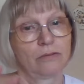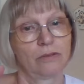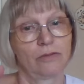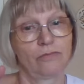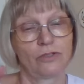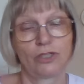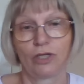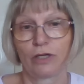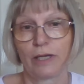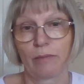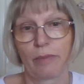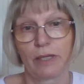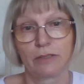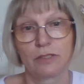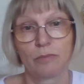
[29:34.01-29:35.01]
if you don't get
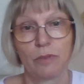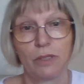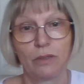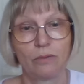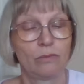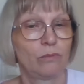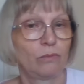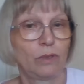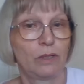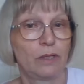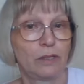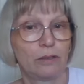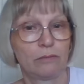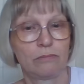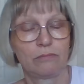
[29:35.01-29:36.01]
back to me
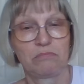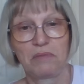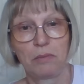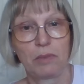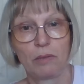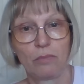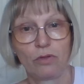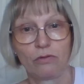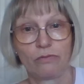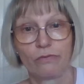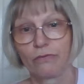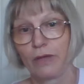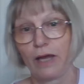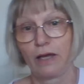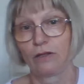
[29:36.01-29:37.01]
within maybe a month,
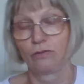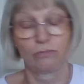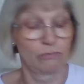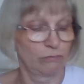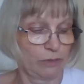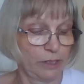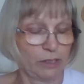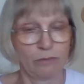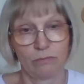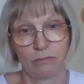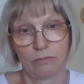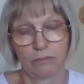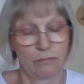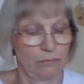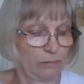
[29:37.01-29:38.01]
I'll
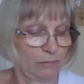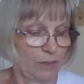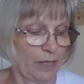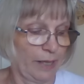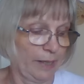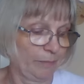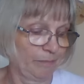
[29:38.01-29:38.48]
redraw